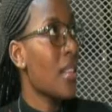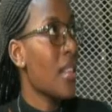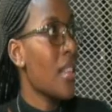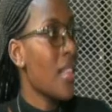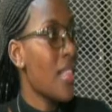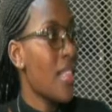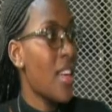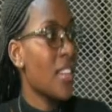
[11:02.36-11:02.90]

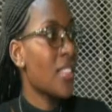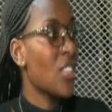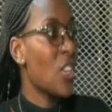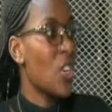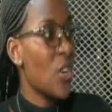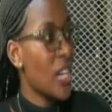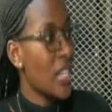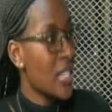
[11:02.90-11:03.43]
that
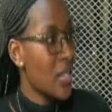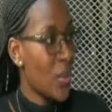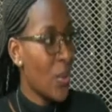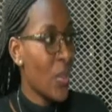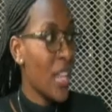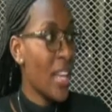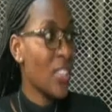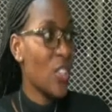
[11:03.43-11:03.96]
great, on
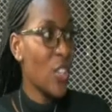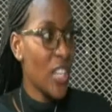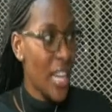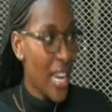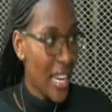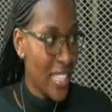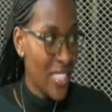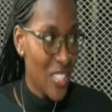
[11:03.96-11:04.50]
that great
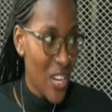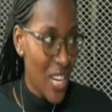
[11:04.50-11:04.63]
height, right?